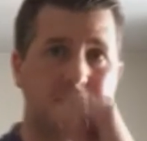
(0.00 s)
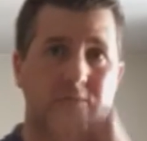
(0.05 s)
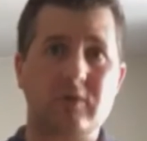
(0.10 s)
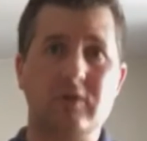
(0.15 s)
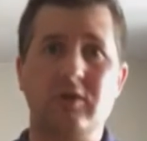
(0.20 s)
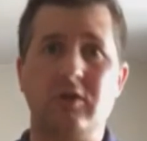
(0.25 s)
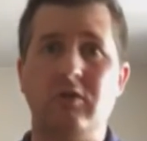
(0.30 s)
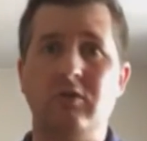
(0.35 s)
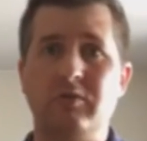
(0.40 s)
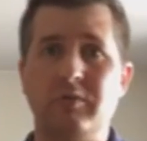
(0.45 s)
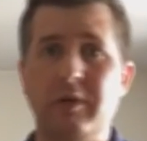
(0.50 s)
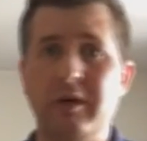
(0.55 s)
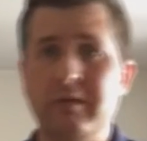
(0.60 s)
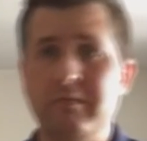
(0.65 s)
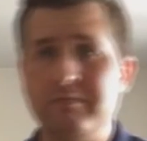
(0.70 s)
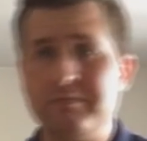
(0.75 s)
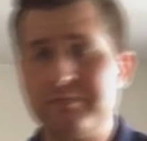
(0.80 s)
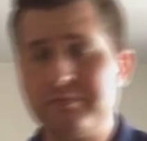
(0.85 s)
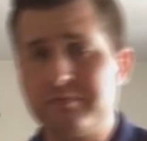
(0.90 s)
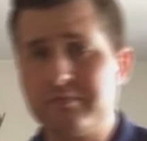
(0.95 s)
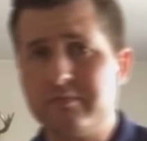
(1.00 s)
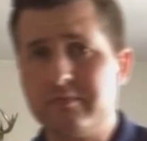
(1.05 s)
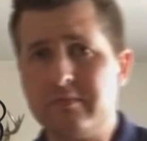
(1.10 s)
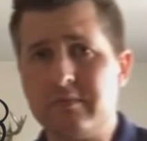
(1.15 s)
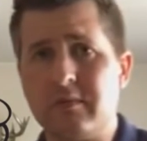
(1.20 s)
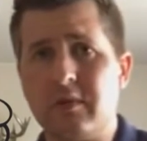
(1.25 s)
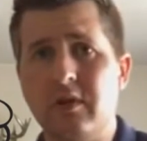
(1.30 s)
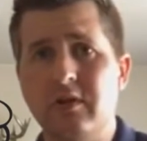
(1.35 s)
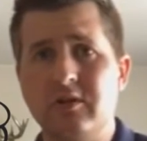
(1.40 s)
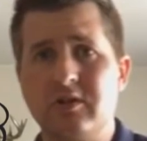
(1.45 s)
Excuse me.
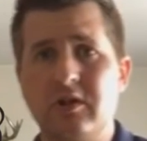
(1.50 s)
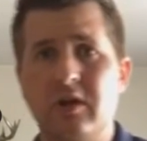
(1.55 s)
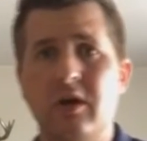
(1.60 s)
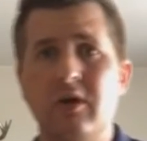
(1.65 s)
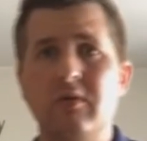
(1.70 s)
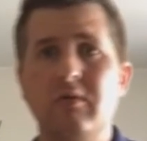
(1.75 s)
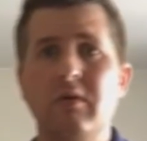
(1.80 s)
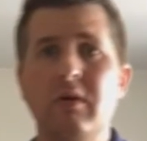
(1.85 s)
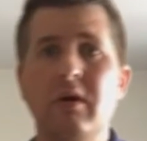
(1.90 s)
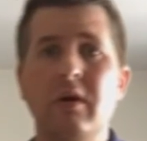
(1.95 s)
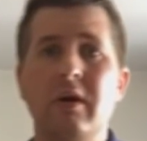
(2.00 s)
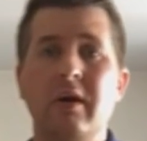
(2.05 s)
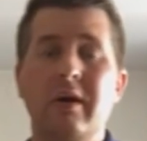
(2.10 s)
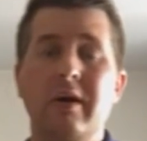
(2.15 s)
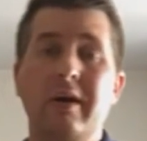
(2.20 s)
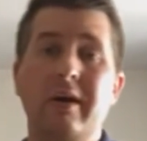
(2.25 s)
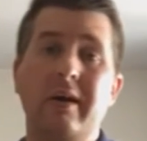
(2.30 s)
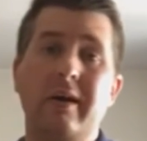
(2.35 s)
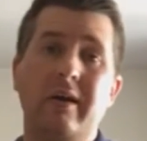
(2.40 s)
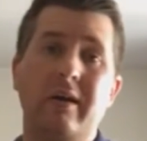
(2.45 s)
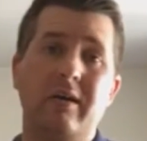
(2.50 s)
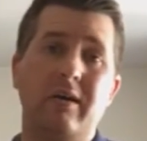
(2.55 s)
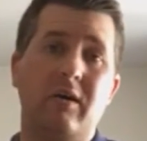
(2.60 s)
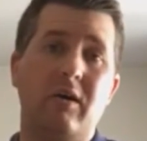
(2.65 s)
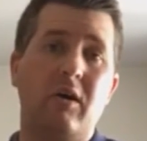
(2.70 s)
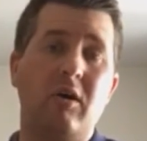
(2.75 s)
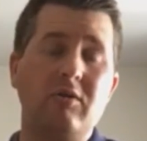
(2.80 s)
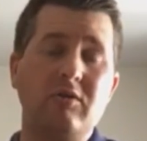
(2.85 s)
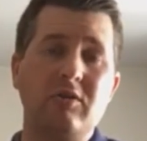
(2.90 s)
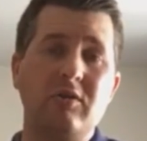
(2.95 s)
So
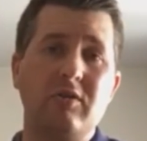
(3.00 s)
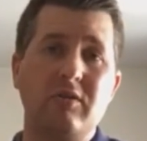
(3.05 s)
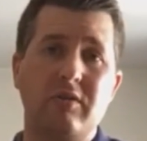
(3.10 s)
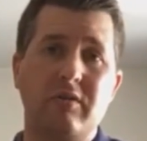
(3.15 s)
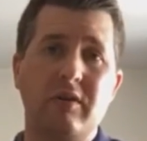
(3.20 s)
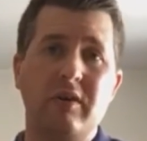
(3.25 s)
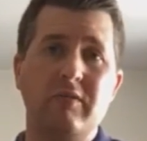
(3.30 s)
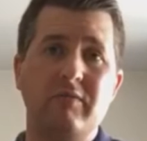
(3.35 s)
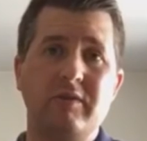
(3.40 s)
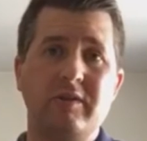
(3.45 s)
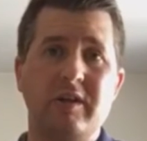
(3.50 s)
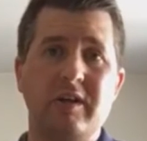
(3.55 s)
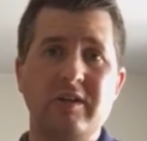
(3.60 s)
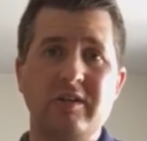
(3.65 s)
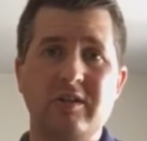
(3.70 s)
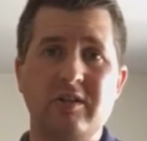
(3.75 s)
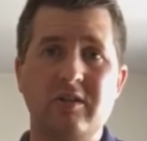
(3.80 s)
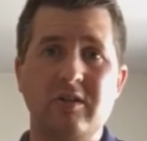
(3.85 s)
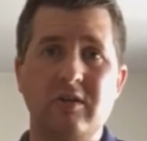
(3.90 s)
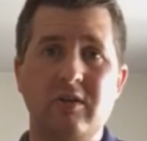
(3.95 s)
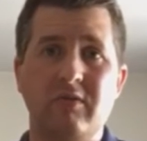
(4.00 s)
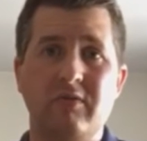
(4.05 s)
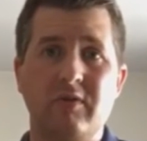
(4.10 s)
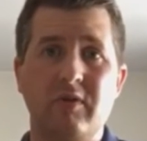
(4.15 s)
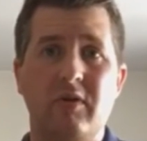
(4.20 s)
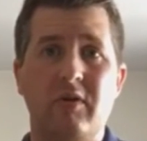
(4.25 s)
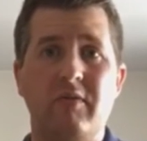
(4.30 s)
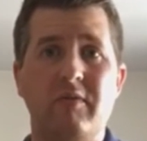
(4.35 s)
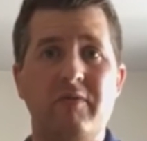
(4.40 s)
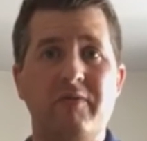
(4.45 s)
on your theory test, you've
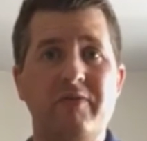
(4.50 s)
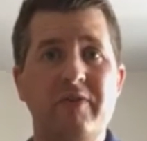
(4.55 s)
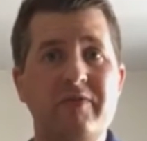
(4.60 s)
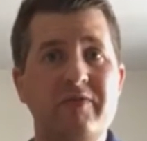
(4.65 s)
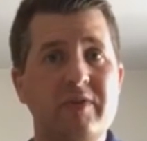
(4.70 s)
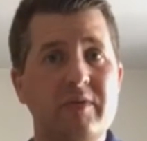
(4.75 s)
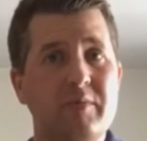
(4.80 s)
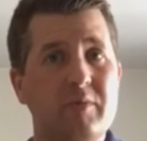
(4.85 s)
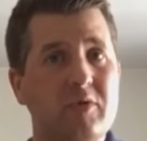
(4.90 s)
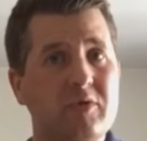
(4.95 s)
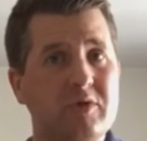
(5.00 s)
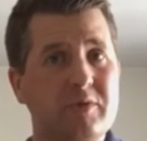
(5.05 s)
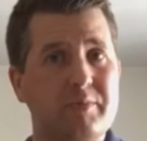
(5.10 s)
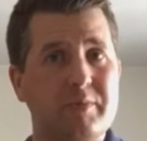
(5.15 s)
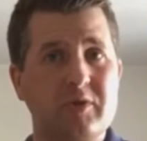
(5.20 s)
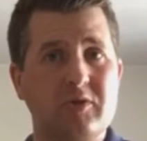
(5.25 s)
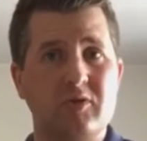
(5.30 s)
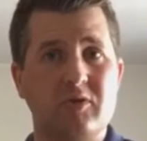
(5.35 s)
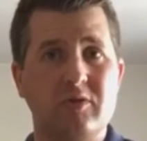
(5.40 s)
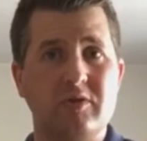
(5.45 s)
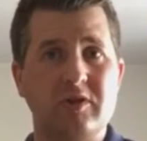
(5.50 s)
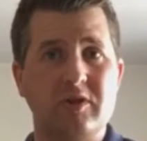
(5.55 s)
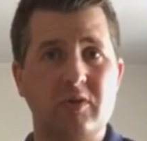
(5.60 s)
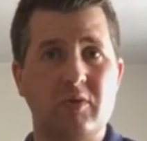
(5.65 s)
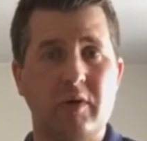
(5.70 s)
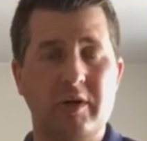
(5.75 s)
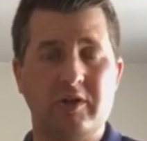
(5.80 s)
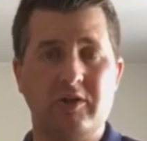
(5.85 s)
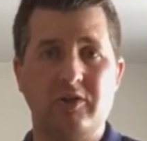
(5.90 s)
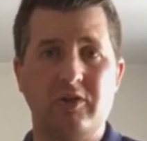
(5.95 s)
got 50 multiple choice
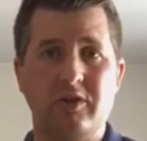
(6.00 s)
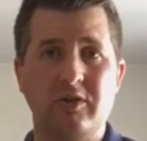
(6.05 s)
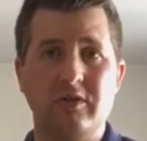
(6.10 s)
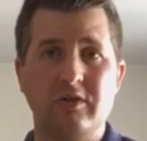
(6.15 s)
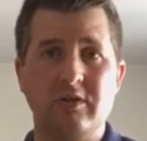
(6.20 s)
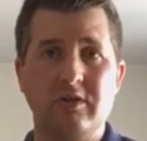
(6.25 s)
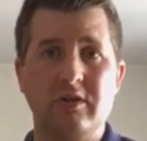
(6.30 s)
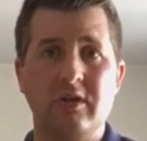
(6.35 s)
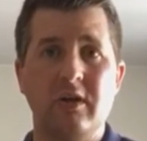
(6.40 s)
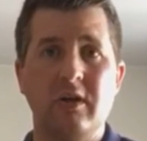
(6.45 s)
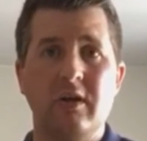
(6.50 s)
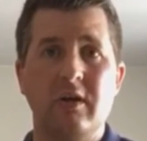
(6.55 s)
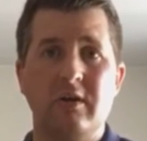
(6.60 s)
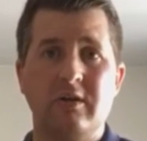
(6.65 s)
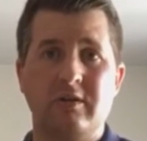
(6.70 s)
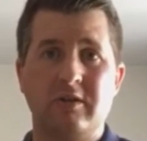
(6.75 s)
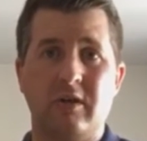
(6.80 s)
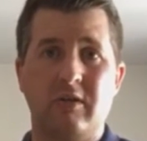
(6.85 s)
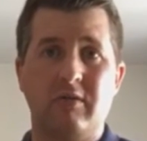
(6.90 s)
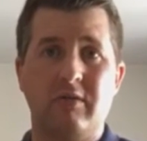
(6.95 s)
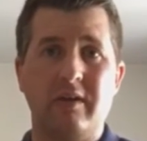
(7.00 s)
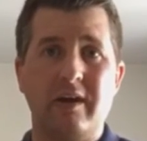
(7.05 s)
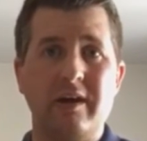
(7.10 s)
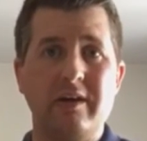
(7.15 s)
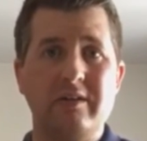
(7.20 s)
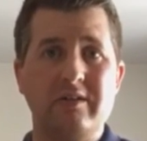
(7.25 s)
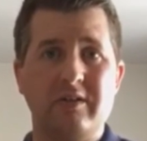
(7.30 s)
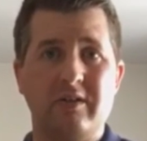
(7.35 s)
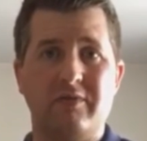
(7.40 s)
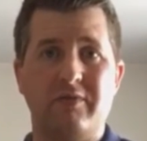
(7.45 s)
questions. So
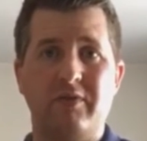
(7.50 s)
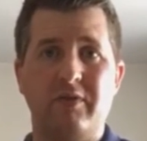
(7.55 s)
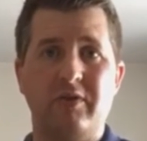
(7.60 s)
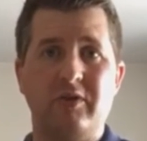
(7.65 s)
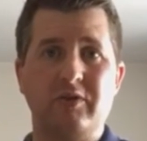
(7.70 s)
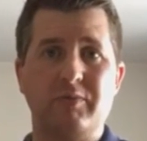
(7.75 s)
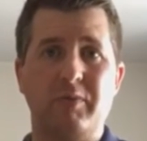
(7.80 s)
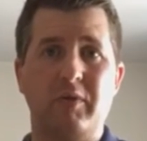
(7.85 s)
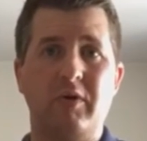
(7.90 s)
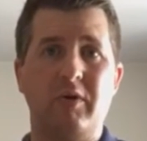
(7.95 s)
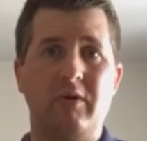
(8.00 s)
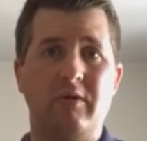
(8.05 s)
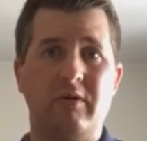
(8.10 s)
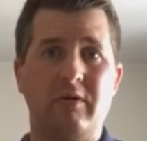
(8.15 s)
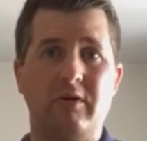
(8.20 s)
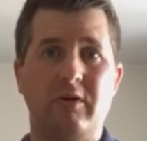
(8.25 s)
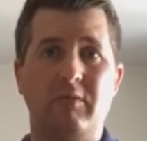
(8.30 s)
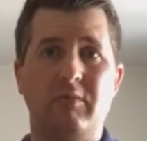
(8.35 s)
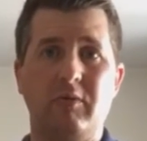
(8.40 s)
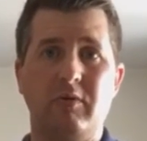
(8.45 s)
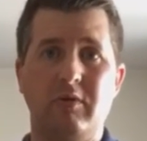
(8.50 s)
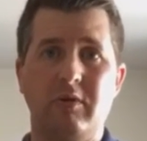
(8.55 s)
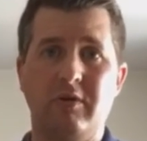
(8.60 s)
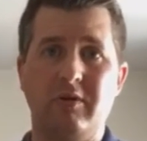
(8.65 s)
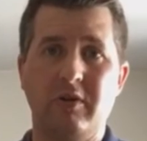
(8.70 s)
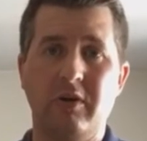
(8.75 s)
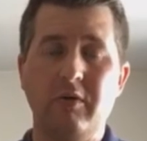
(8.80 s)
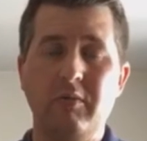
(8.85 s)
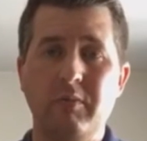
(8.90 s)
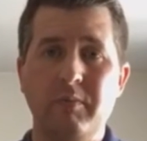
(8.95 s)
that is the first part that you're
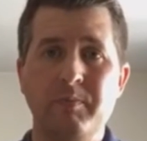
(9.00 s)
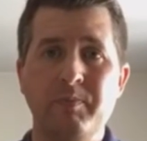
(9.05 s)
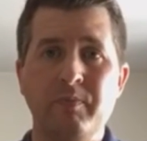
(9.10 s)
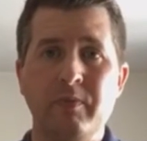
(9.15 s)
going to do.